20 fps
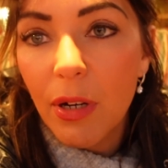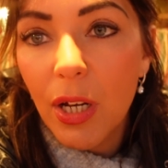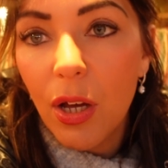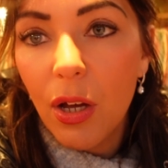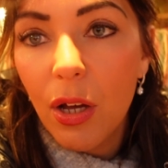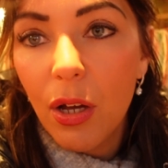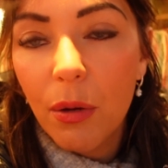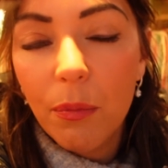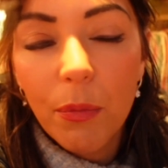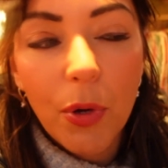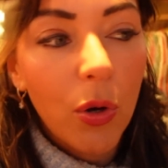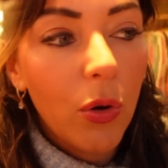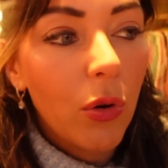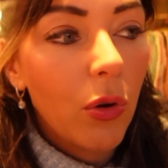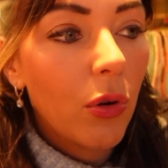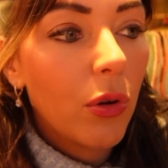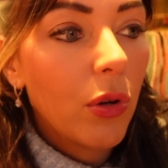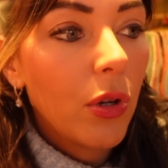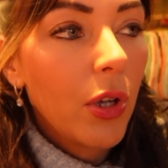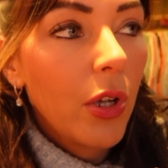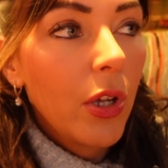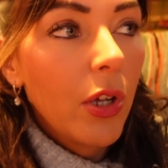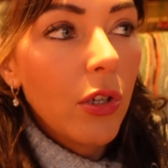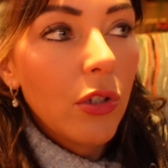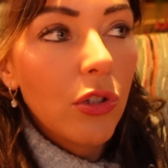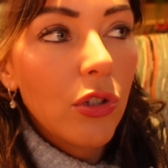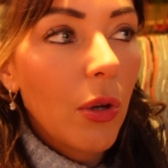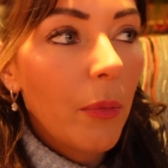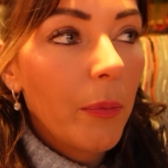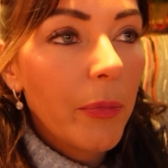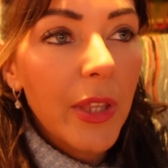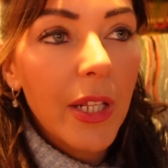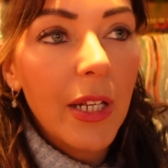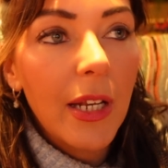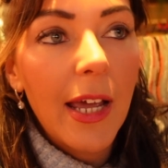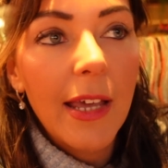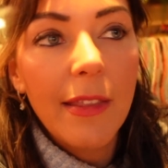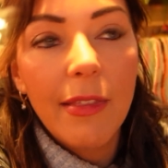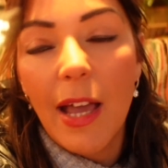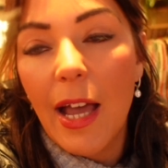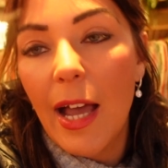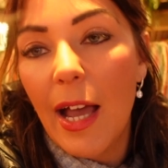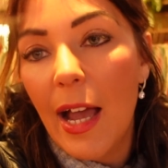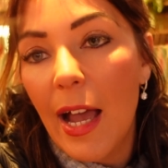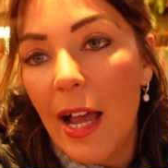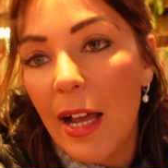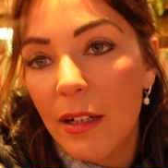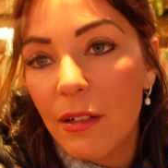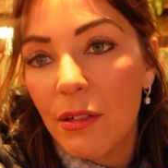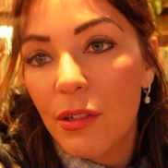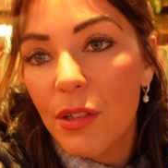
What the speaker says: alarm or something like that. And